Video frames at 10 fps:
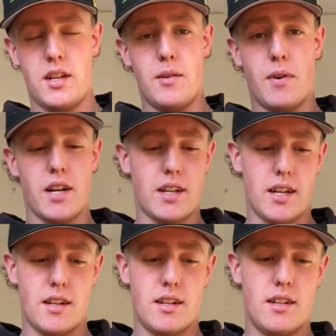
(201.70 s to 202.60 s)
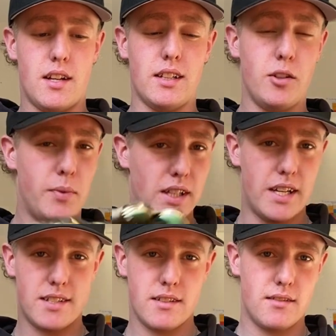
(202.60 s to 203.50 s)
you might get a little bit
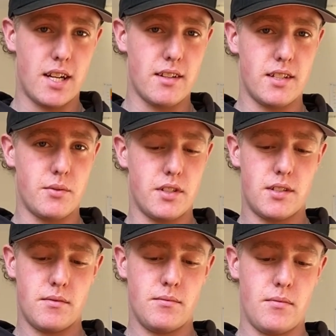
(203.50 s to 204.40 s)
less out of these ones,